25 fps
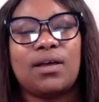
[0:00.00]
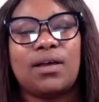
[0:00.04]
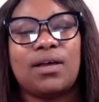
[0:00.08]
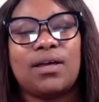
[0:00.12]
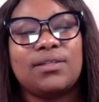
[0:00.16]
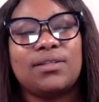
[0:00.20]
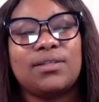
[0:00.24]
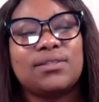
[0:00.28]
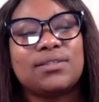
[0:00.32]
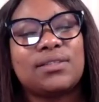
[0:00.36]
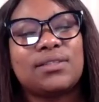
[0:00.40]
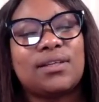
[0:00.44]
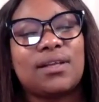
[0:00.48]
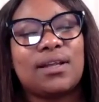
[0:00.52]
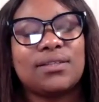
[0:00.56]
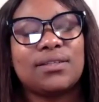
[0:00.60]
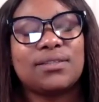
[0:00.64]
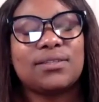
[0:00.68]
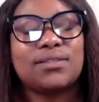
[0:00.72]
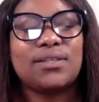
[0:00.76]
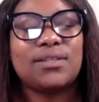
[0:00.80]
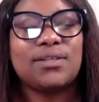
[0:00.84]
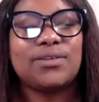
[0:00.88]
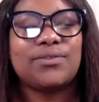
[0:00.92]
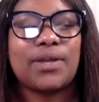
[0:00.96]
And
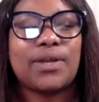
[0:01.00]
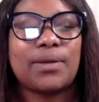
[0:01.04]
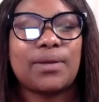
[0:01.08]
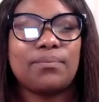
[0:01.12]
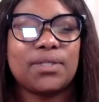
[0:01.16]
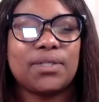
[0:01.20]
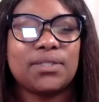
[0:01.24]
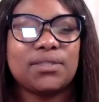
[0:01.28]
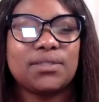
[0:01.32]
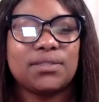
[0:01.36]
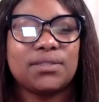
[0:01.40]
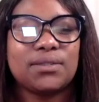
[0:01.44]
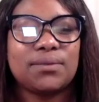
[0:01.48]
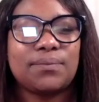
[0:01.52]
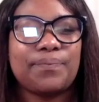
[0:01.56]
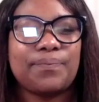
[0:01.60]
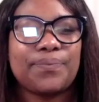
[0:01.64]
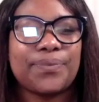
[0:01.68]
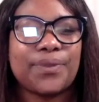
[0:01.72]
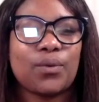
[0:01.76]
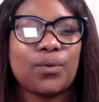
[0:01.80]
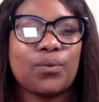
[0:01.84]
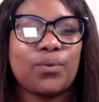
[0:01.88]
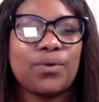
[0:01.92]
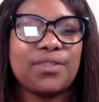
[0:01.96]
lastly, Raymond,
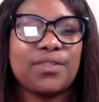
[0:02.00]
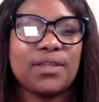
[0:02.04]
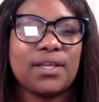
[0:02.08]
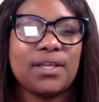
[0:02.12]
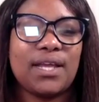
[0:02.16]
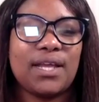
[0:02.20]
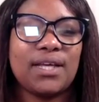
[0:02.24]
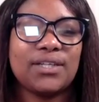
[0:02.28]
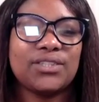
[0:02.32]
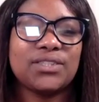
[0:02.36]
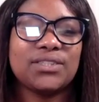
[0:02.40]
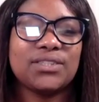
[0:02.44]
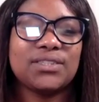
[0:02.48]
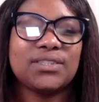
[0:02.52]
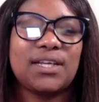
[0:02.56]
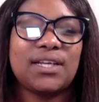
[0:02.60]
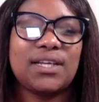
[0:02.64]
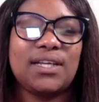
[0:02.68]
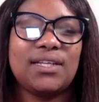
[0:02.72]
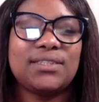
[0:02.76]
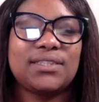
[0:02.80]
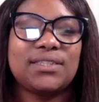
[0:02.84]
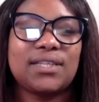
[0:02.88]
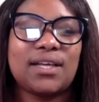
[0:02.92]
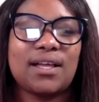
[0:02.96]
with elections
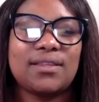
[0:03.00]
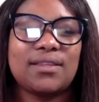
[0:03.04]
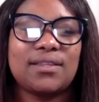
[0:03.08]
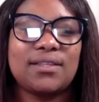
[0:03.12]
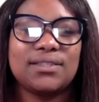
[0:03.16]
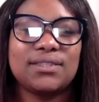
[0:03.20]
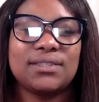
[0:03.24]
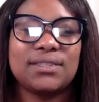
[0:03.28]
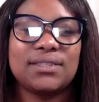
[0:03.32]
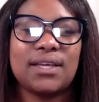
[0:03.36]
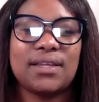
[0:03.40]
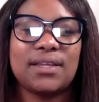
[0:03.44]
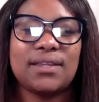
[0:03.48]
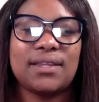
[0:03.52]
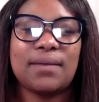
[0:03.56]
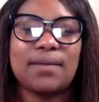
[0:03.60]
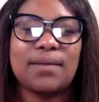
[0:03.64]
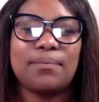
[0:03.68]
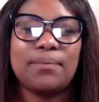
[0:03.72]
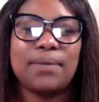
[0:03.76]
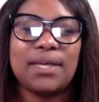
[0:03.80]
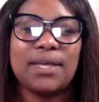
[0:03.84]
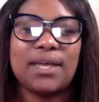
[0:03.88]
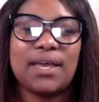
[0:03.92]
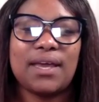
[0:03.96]
later this year that
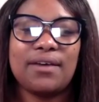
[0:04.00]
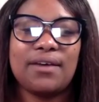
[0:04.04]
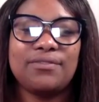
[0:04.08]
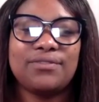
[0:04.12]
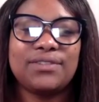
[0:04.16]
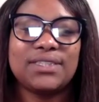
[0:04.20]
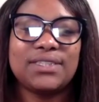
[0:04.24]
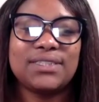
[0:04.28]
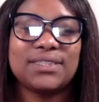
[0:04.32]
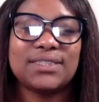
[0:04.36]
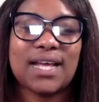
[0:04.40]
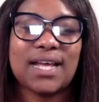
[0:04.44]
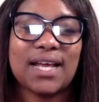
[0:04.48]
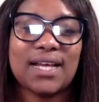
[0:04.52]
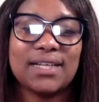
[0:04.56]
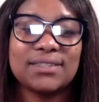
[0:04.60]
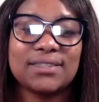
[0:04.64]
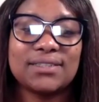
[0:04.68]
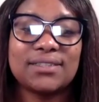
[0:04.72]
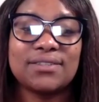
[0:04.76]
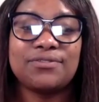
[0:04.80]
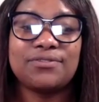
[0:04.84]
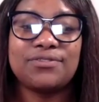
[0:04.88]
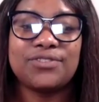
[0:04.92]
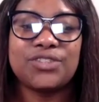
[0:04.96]
may have
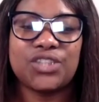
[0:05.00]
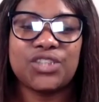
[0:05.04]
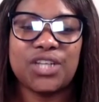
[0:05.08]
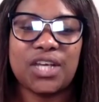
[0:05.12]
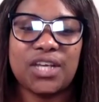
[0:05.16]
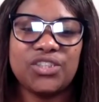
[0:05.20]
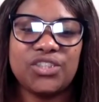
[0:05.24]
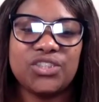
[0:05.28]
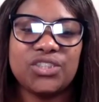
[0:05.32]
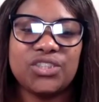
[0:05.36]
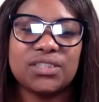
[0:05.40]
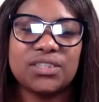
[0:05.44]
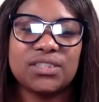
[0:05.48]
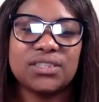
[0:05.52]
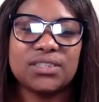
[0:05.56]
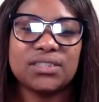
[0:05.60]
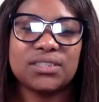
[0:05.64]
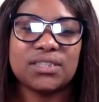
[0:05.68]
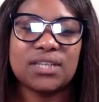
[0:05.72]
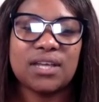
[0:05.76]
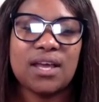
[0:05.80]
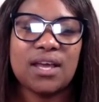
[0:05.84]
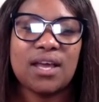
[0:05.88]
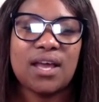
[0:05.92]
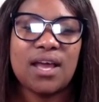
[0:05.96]
decisive
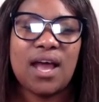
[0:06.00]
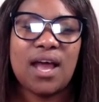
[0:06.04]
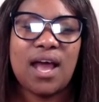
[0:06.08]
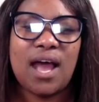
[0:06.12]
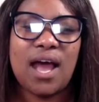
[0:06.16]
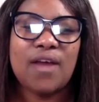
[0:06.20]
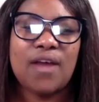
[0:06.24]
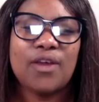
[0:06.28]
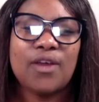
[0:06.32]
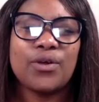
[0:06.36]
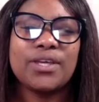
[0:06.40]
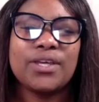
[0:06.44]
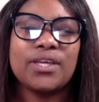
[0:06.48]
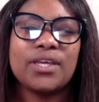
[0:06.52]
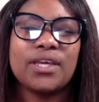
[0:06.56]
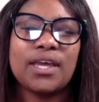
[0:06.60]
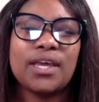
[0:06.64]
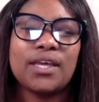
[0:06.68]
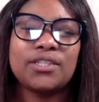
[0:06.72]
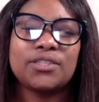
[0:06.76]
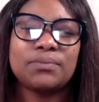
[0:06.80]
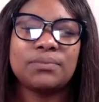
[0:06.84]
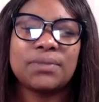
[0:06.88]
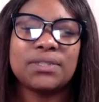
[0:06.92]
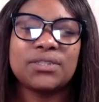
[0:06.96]
changes, are your
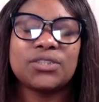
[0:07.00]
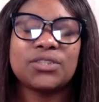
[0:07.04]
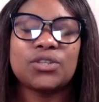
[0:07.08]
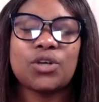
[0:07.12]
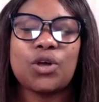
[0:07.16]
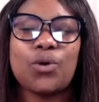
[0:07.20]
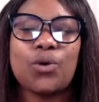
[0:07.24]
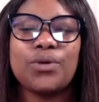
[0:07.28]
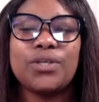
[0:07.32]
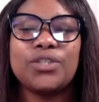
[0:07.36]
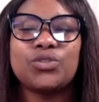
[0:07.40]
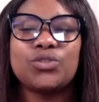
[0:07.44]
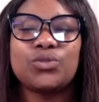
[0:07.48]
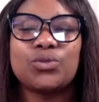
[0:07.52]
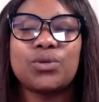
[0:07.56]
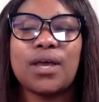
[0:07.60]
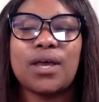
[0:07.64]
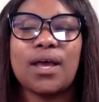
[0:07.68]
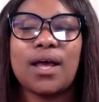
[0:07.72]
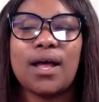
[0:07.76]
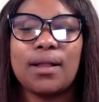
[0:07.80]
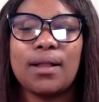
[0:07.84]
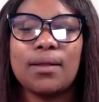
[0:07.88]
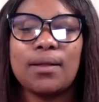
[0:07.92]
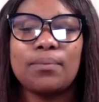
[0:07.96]
engagements going to
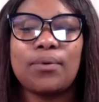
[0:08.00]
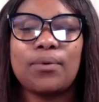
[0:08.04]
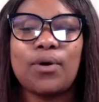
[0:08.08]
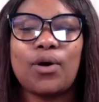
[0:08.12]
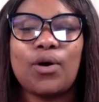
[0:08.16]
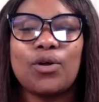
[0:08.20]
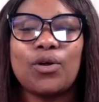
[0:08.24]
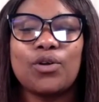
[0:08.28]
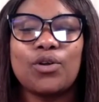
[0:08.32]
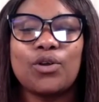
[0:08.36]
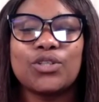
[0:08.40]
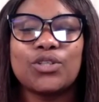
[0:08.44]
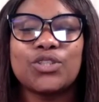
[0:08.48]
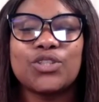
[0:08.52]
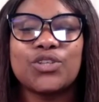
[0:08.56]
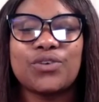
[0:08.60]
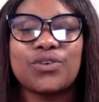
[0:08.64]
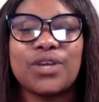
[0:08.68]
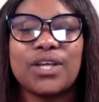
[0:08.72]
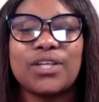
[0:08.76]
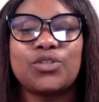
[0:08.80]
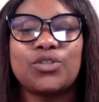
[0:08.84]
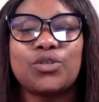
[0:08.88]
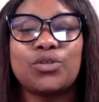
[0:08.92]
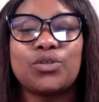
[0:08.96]
help or not
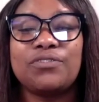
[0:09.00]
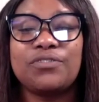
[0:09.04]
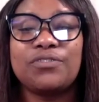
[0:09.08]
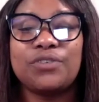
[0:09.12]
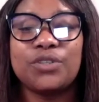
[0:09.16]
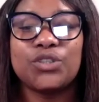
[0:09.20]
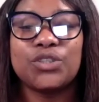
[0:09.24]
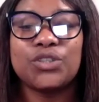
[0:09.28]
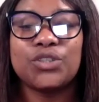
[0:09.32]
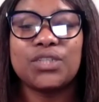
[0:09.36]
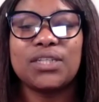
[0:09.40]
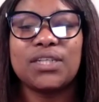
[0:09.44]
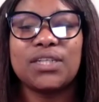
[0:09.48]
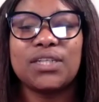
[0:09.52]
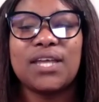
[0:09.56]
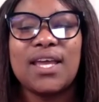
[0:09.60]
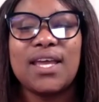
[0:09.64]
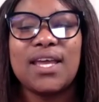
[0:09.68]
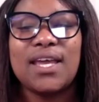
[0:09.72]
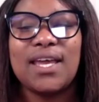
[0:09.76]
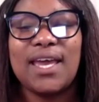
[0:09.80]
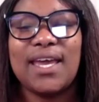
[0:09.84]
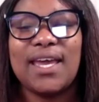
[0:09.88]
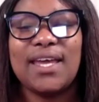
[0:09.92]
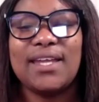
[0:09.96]
create confusion
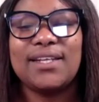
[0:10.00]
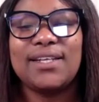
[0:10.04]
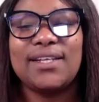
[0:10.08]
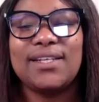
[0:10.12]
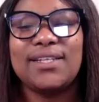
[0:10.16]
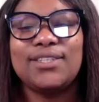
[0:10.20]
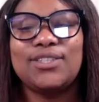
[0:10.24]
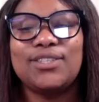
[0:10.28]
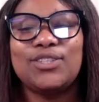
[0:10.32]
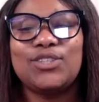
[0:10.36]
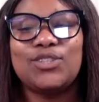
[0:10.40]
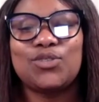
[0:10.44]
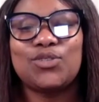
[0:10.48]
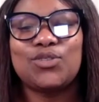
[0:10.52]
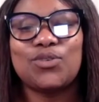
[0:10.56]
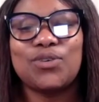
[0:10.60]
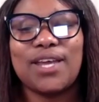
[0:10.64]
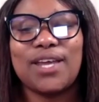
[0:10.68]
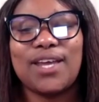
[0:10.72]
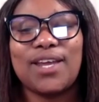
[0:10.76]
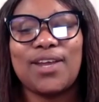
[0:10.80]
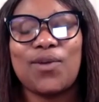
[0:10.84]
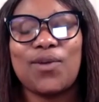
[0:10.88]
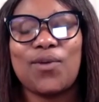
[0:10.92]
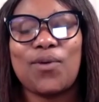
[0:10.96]
and lead to
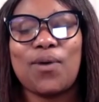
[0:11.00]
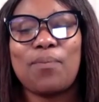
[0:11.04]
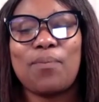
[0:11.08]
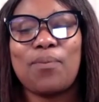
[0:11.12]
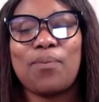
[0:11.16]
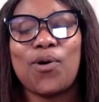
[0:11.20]
a lower